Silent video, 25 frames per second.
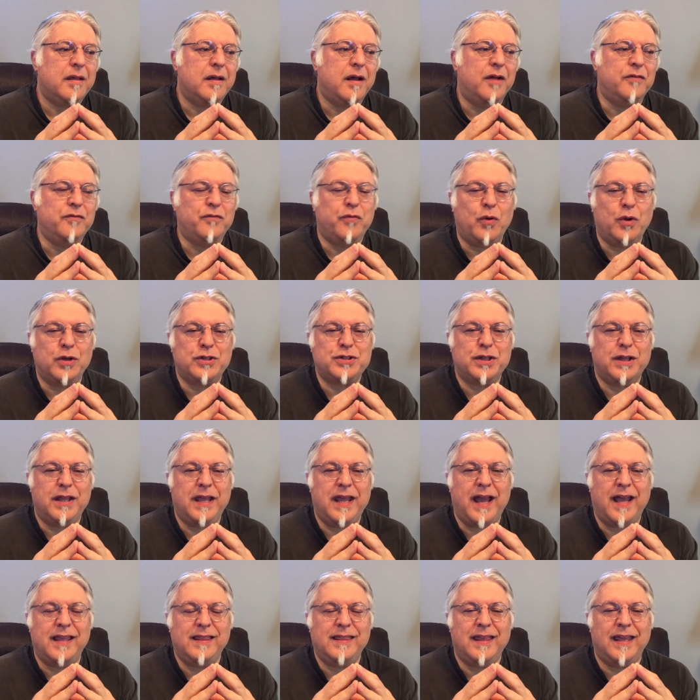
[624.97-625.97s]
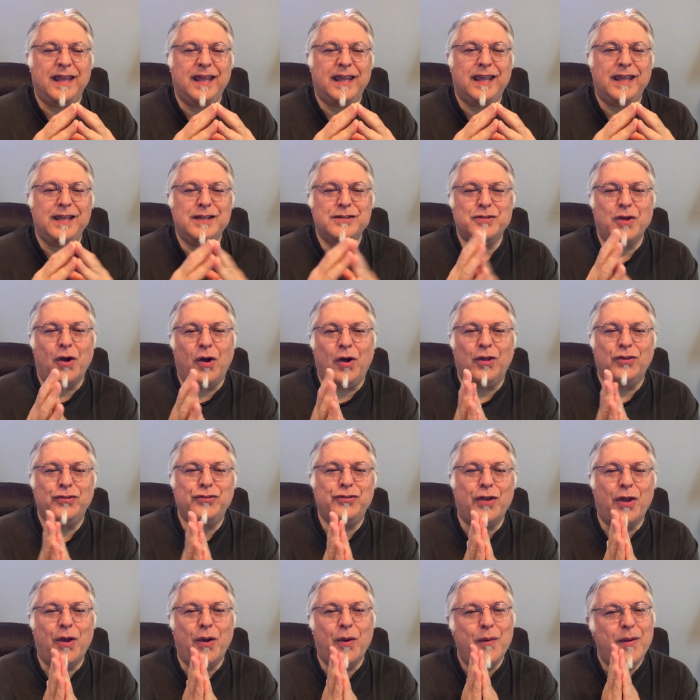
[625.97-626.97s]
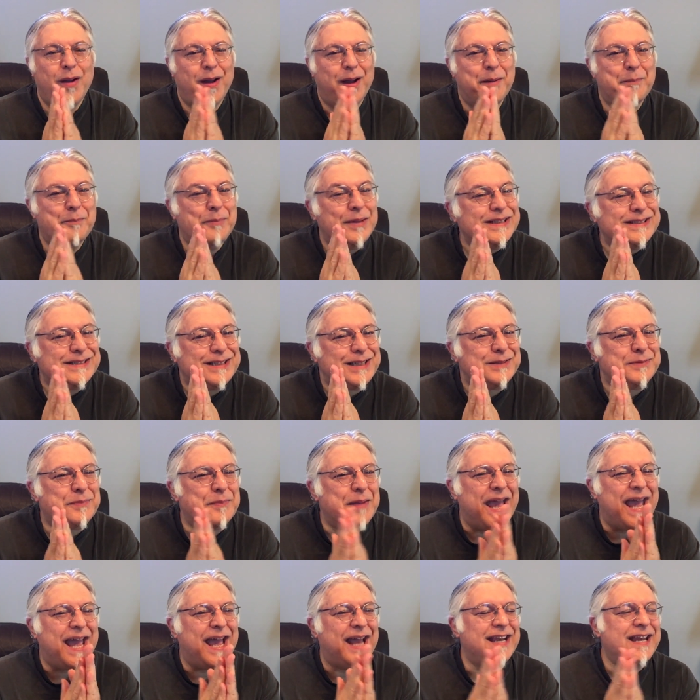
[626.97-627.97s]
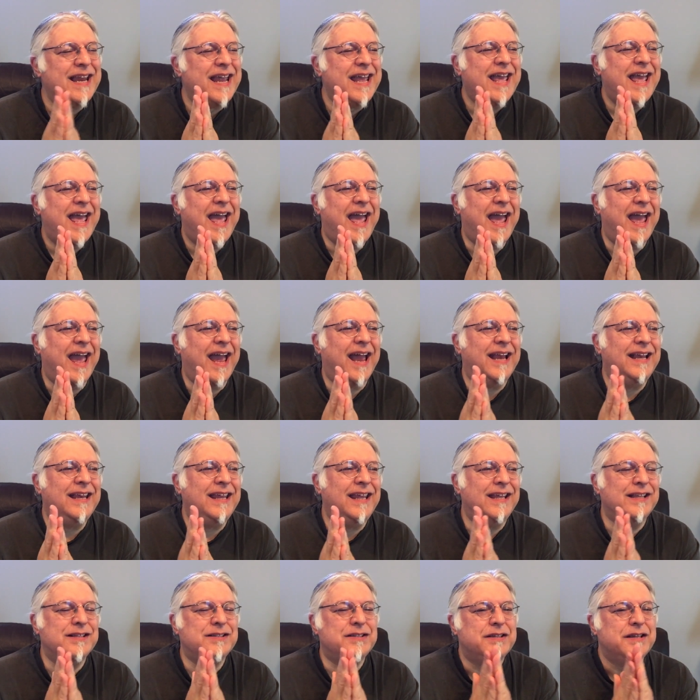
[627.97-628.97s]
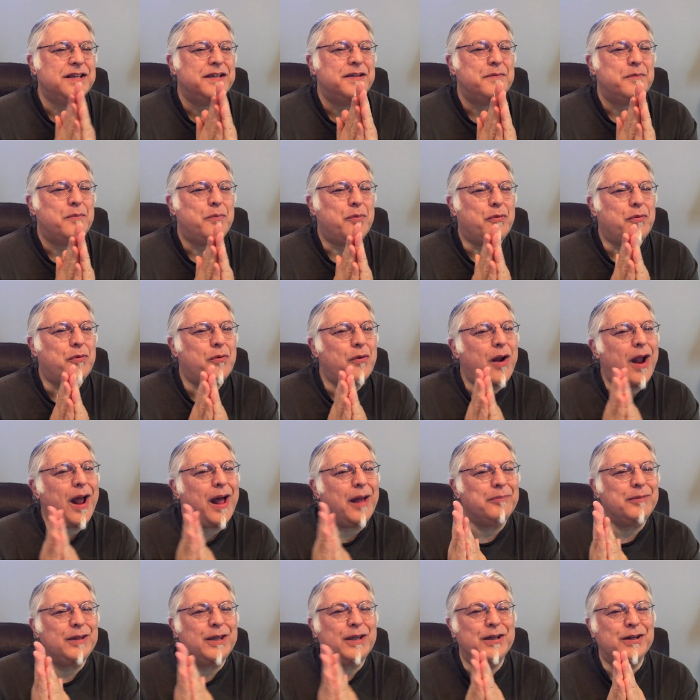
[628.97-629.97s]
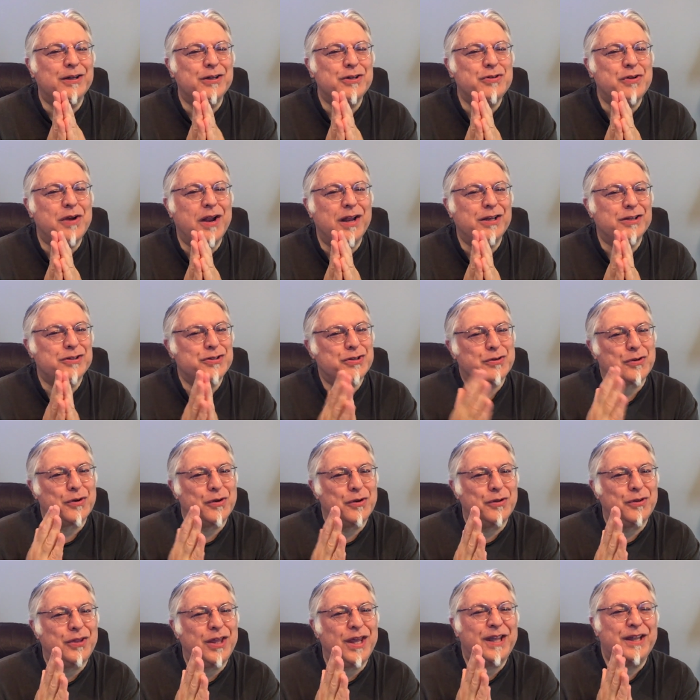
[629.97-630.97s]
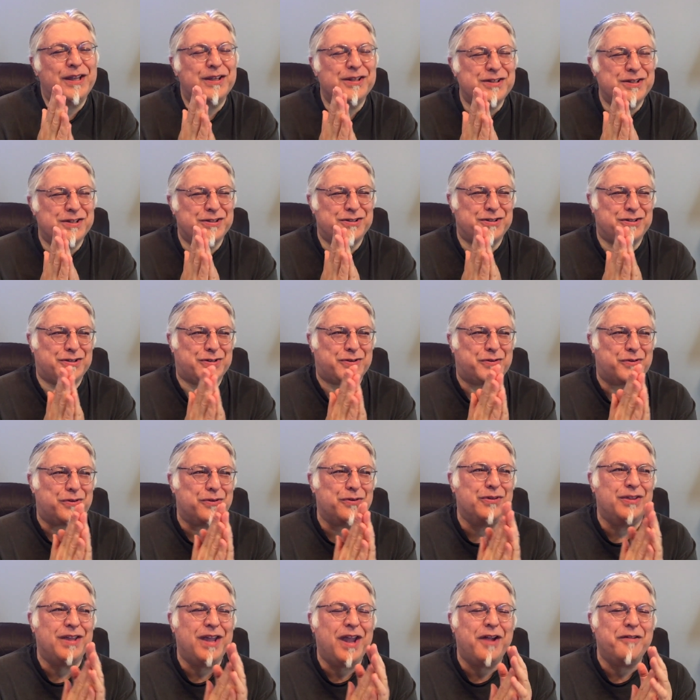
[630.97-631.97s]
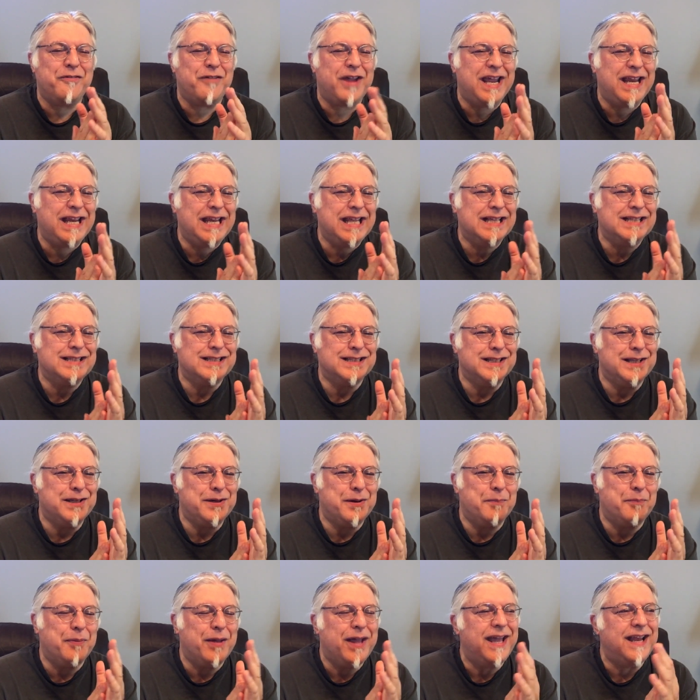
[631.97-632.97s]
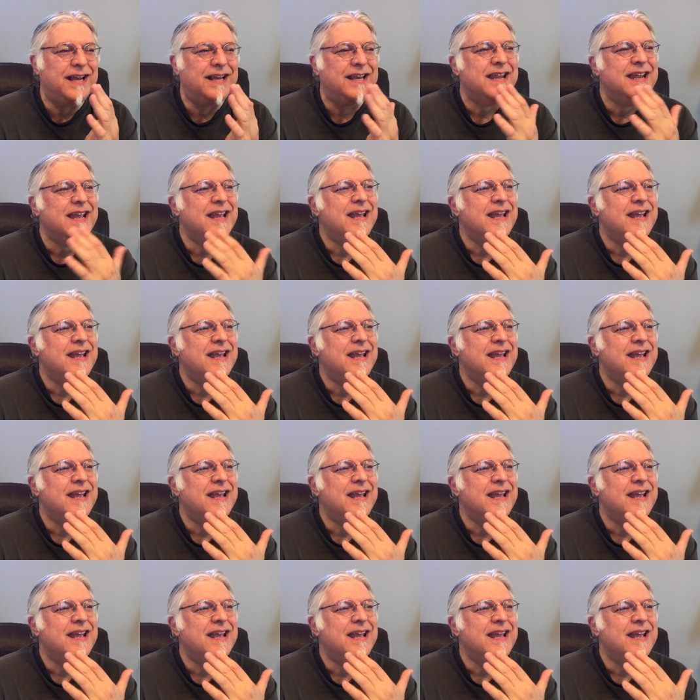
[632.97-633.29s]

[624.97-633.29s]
Unfortunately, I think he's also a businessman, and he's probably going to try to screw the Iranians a little bit,